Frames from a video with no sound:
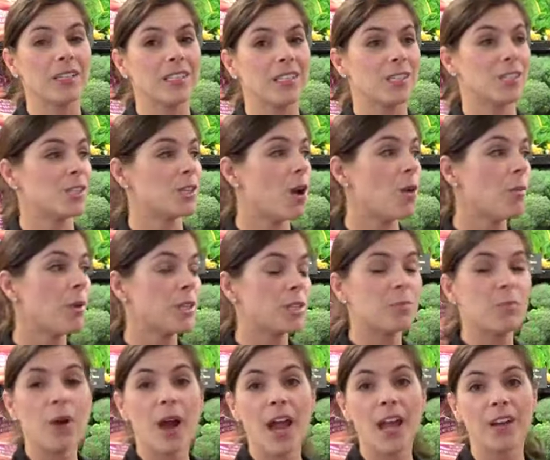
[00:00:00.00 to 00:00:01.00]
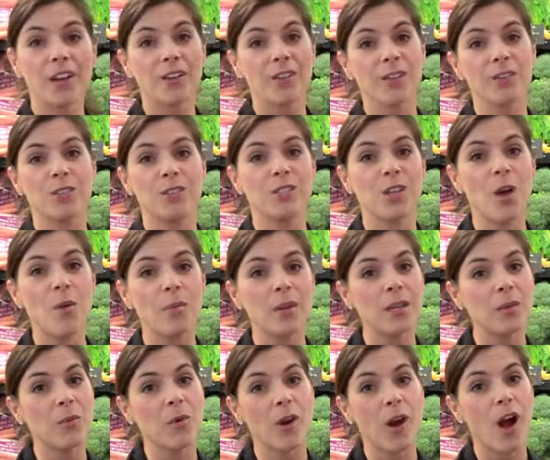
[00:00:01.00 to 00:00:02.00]
It's so much brighter, there's so
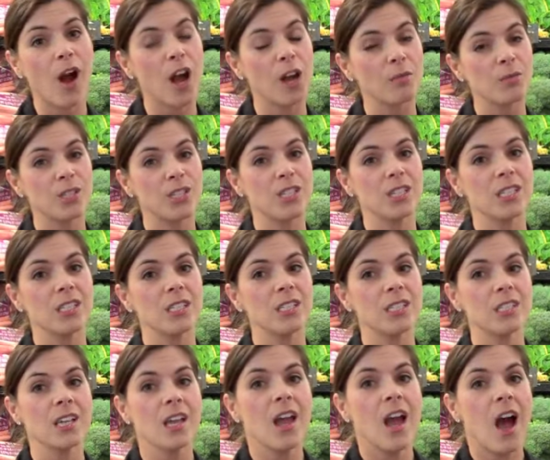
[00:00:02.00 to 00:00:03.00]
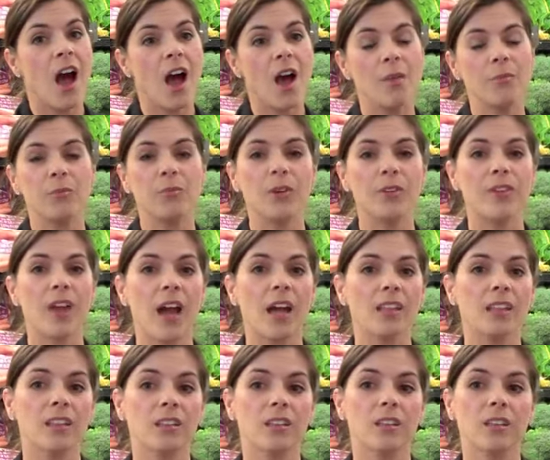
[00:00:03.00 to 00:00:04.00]
many more options. We've got
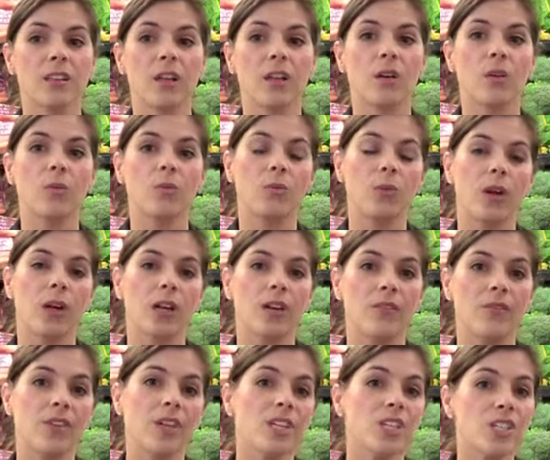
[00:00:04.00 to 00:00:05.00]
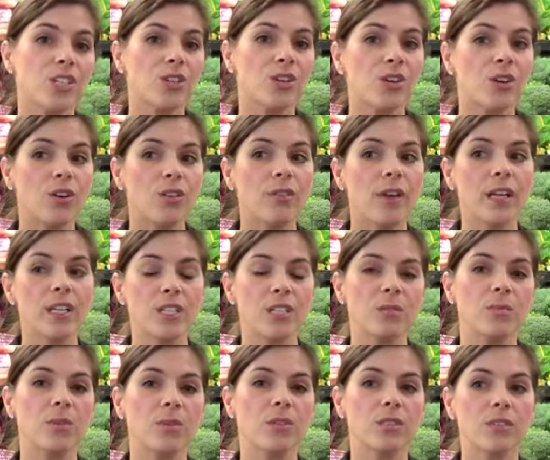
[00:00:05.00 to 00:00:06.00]
conventional
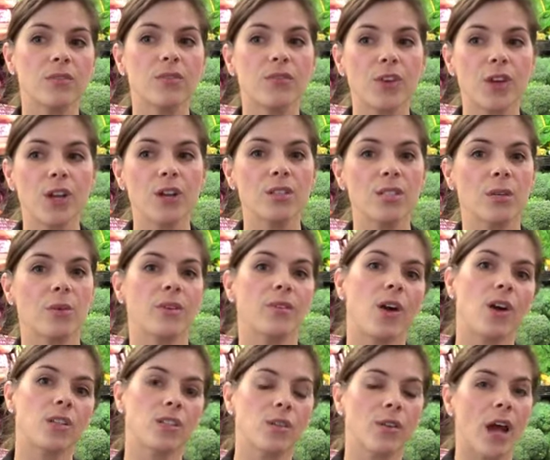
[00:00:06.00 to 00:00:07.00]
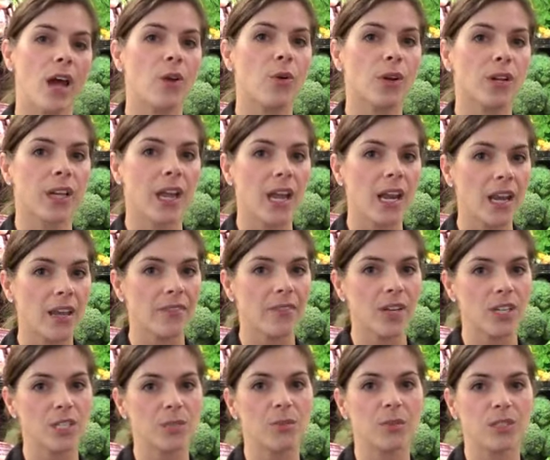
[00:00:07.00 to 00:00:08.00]
vegetables and fruits, and we've also got organic
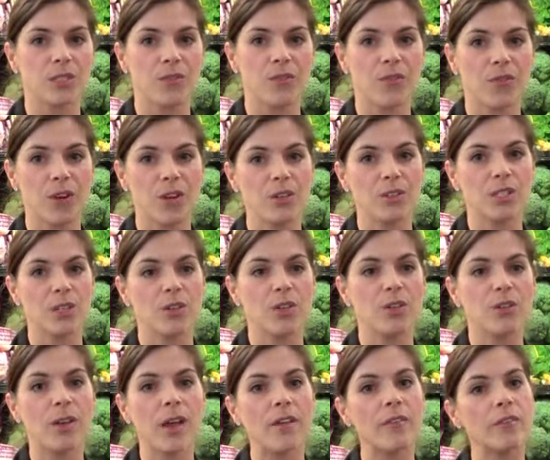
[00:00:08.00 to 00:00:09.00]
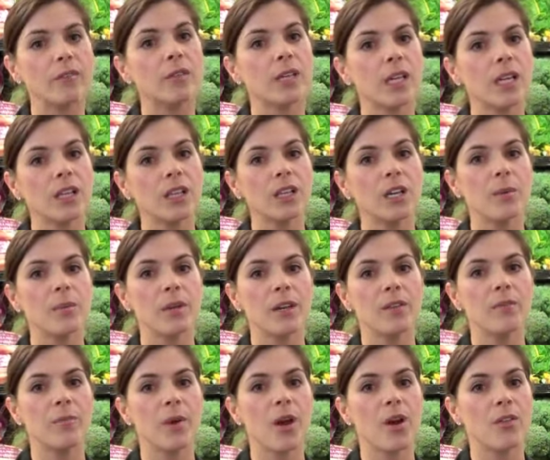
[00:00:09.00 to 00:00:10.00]
vegetables and fruits, so you get a little bit
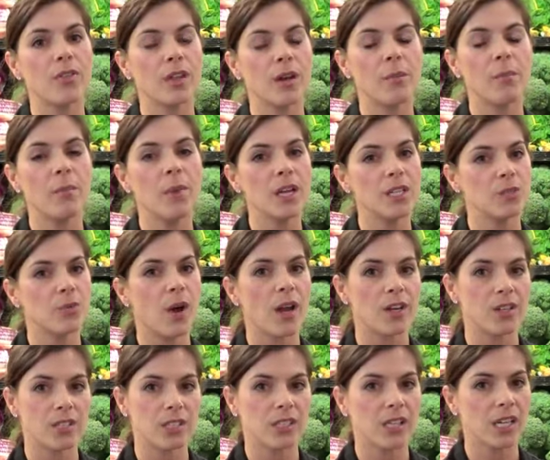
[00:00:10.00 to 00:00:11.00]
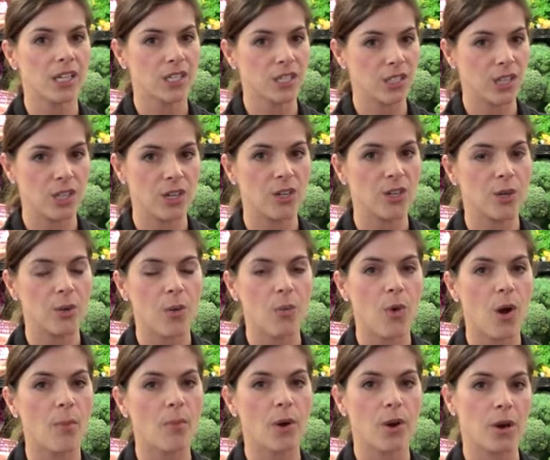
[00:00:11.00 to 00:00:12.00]
of both and a much wider selection than you do at
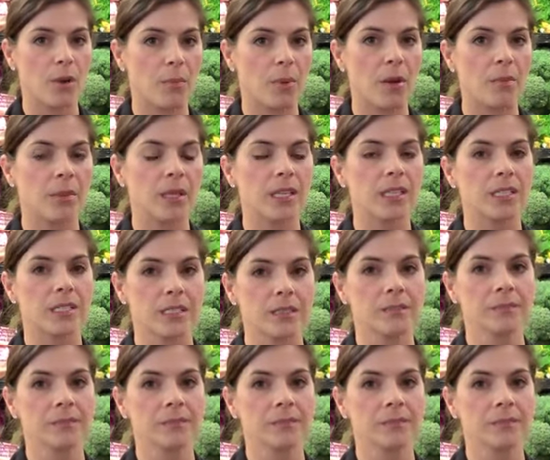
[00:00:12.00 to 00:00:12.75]
Walmart or Publix.